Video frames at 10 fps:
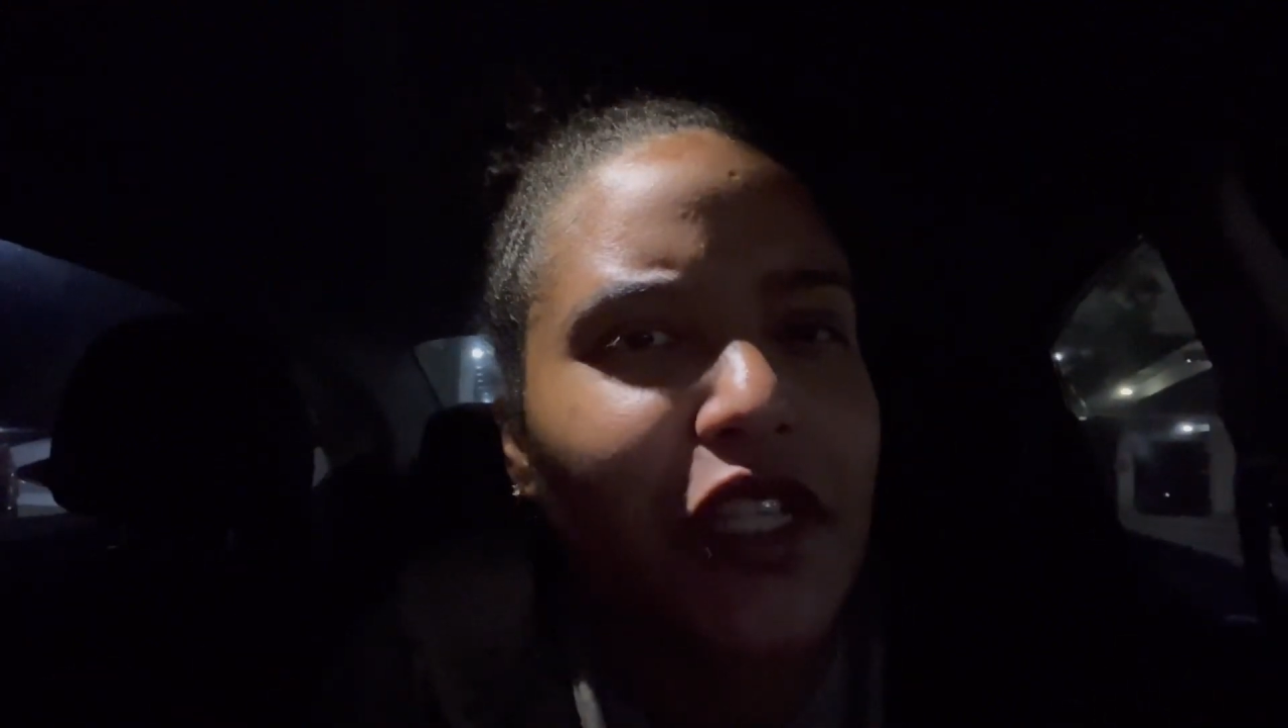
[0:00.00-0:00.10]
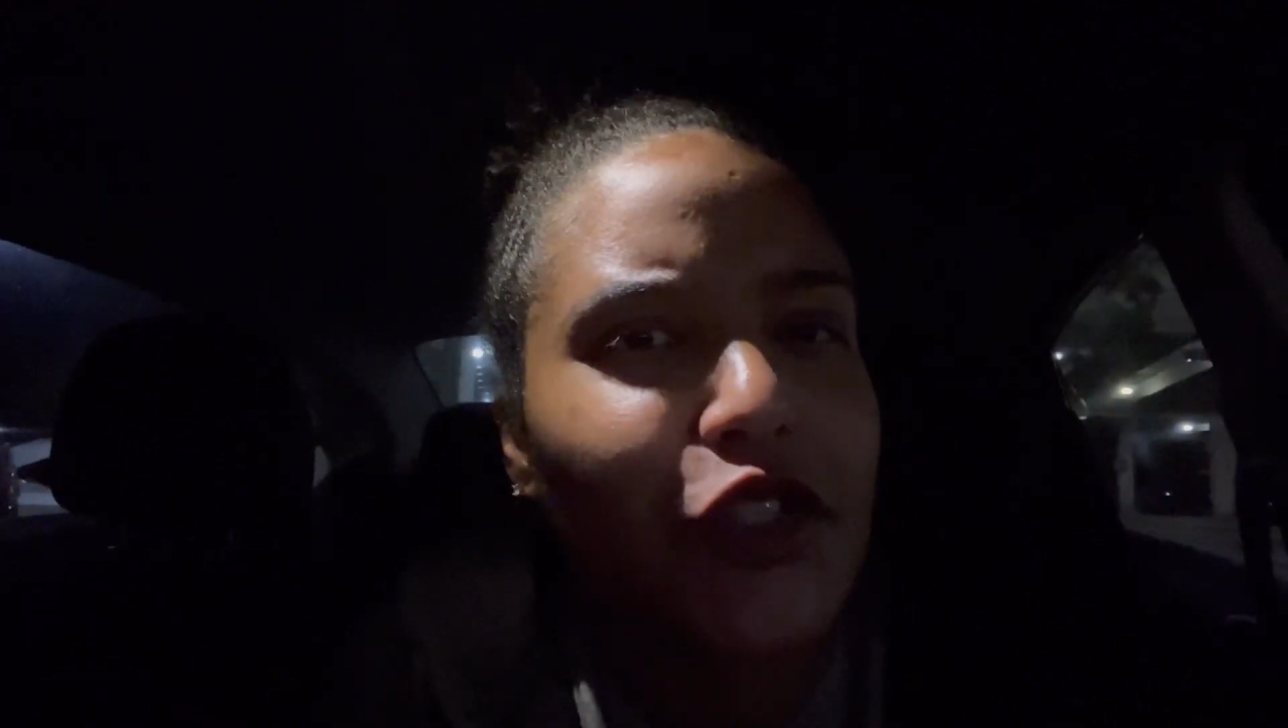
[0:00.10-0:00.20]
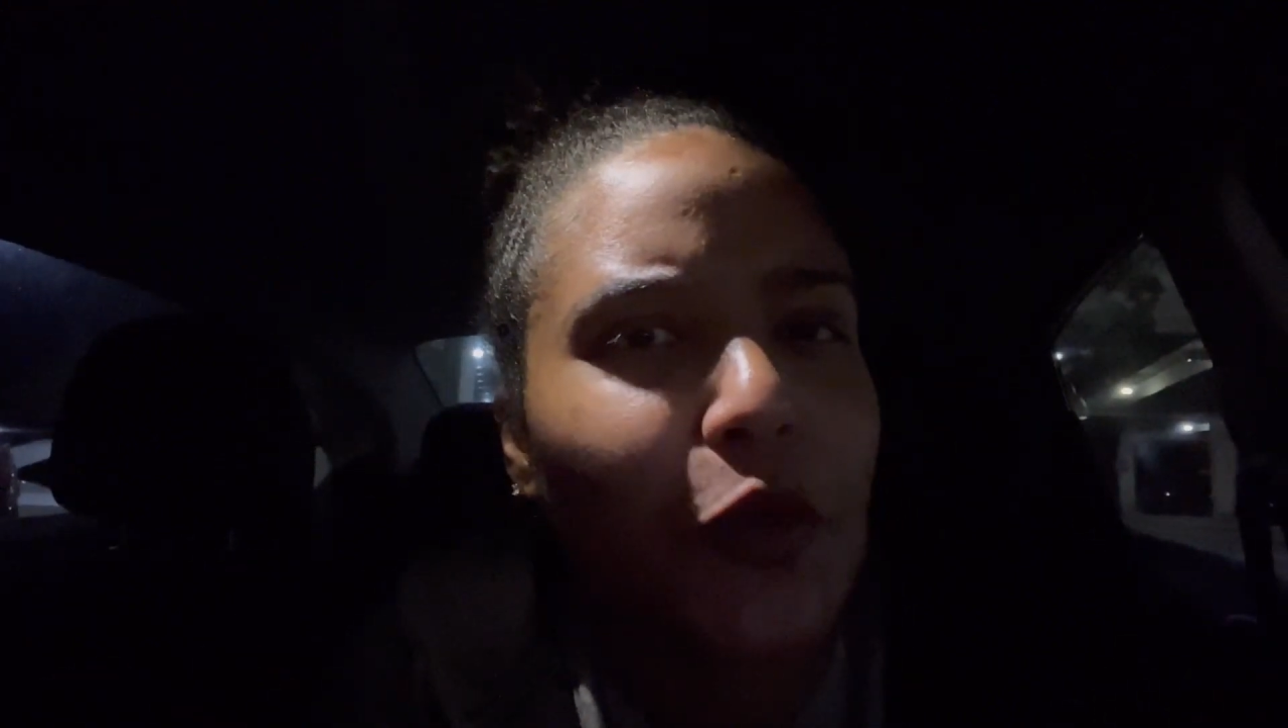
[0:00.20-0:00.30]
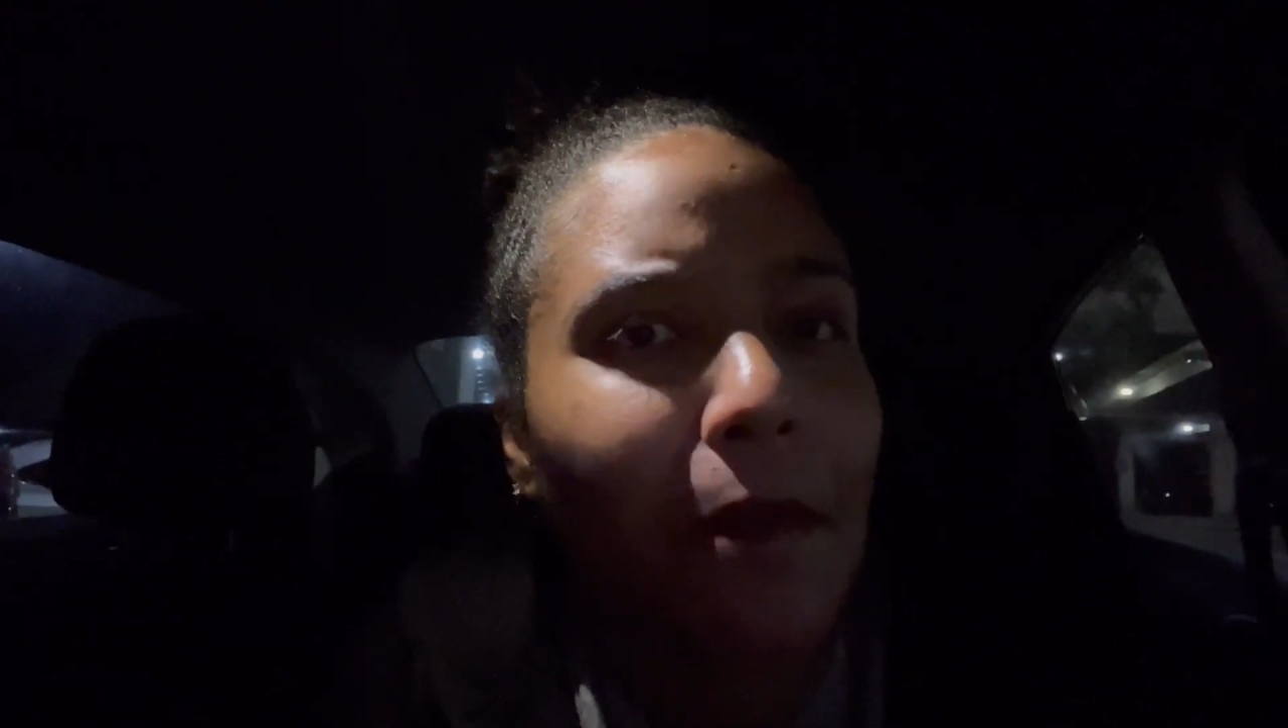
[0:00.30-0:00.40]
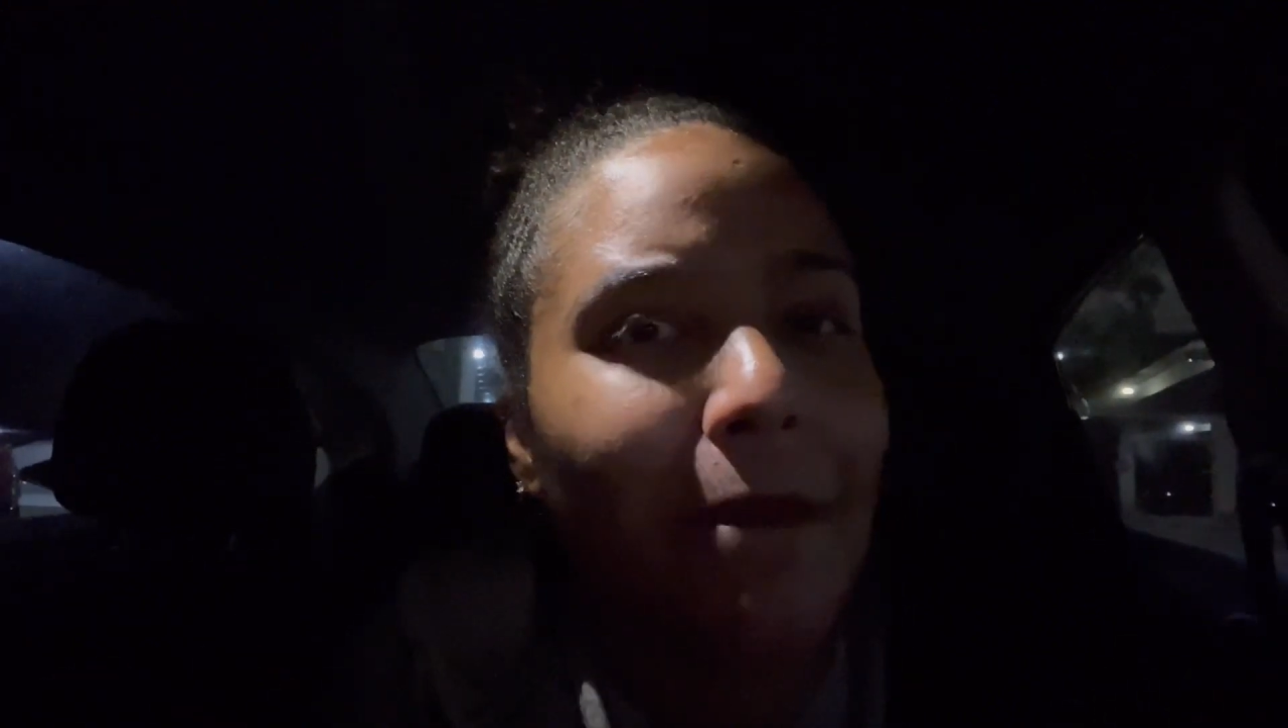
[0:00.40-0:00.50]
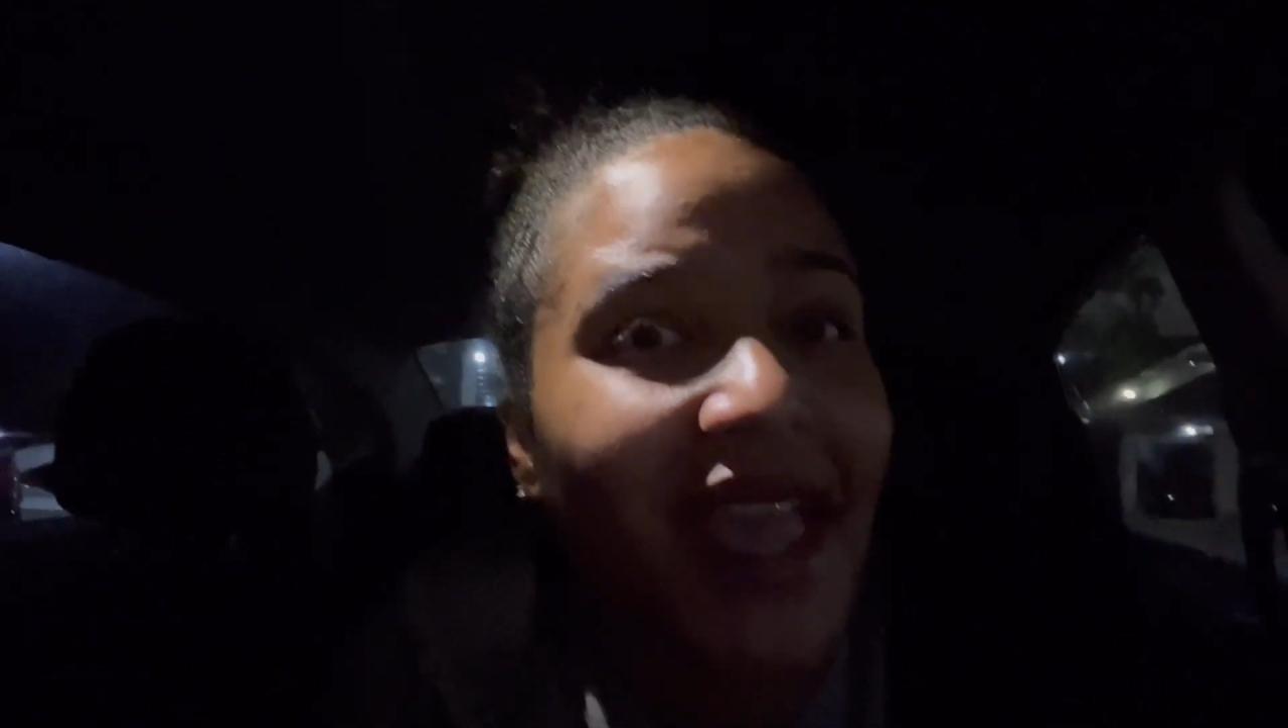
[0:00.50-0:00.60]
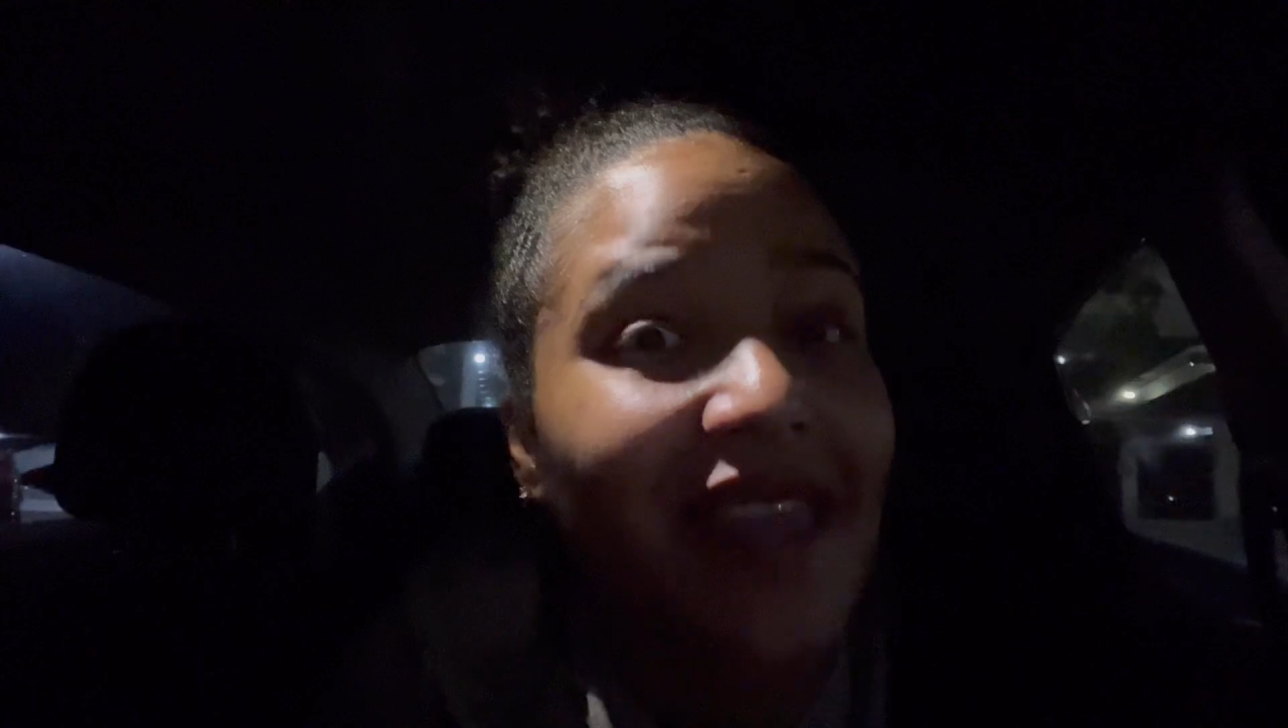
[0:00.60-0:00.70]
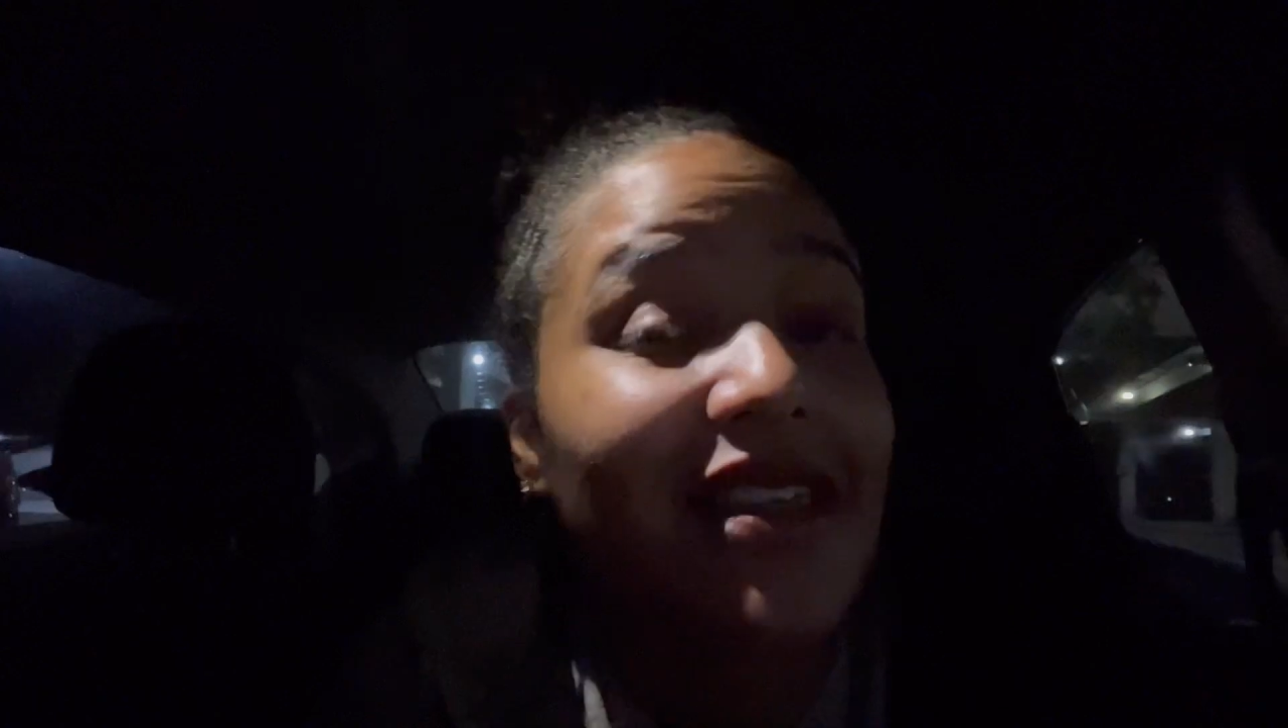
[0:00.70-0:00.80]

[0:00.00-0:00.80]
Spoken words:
to make